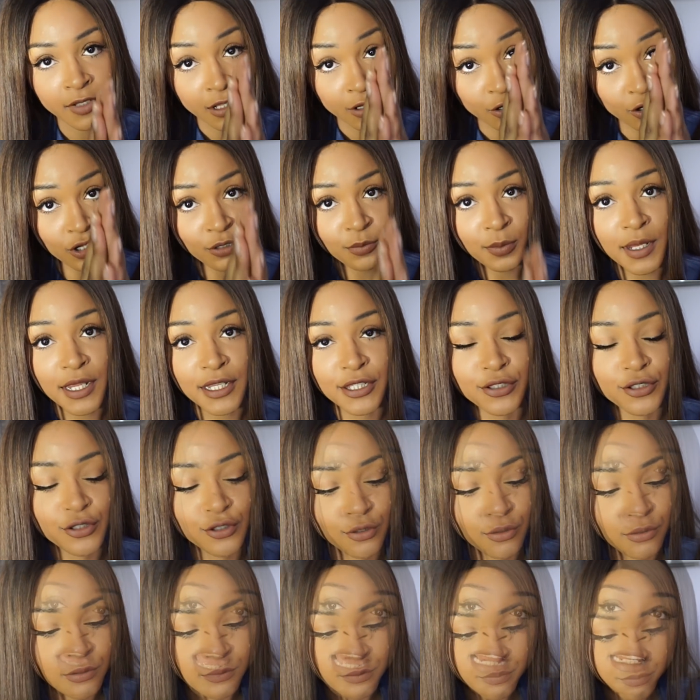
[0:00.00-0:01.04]
God bless
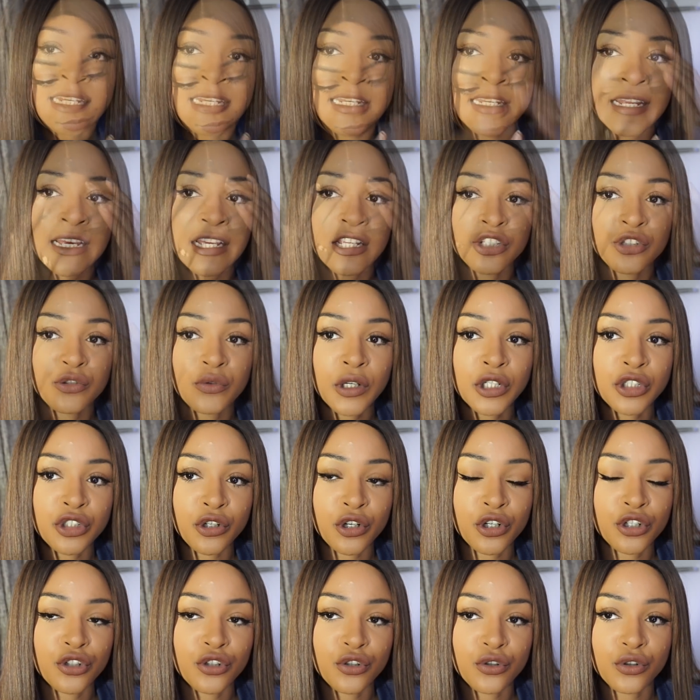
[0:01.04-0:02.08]
you. Any nice
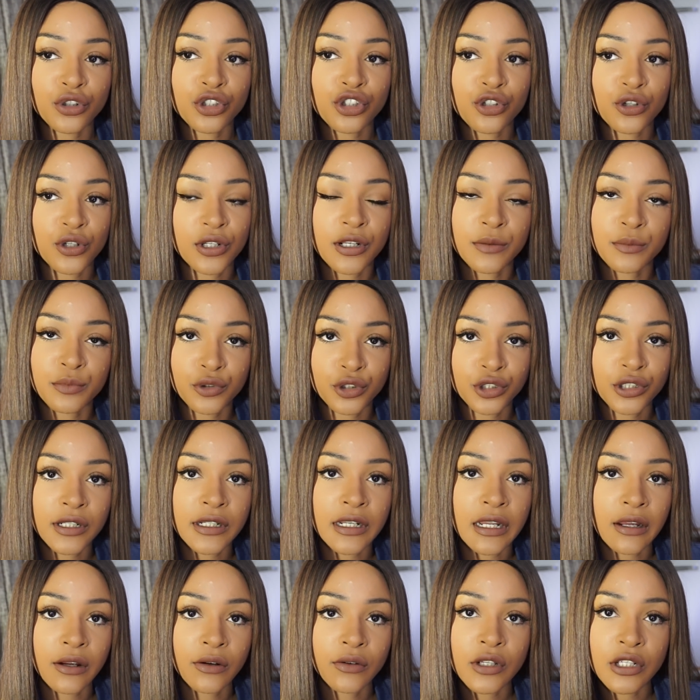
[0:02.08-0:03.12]
restaurant you go to in
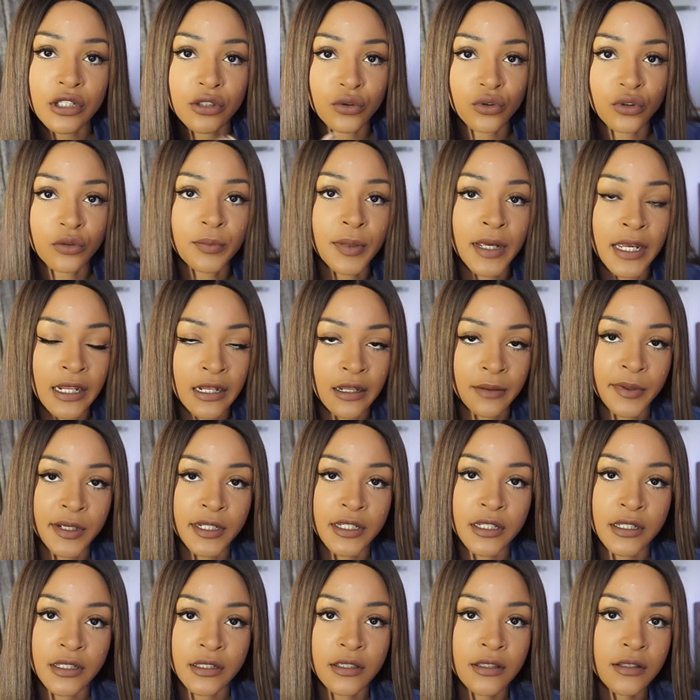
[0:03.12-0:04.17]
Abuja now is owned by
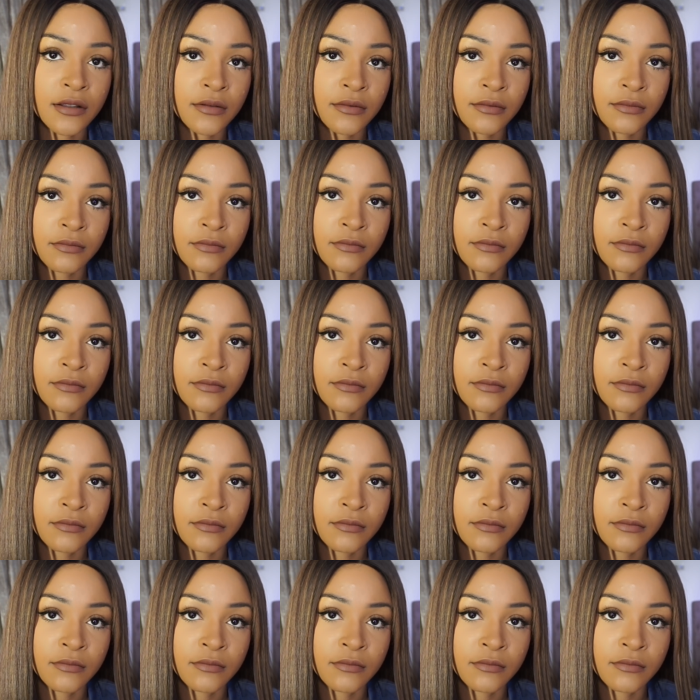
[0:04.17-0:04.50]
Lebanese.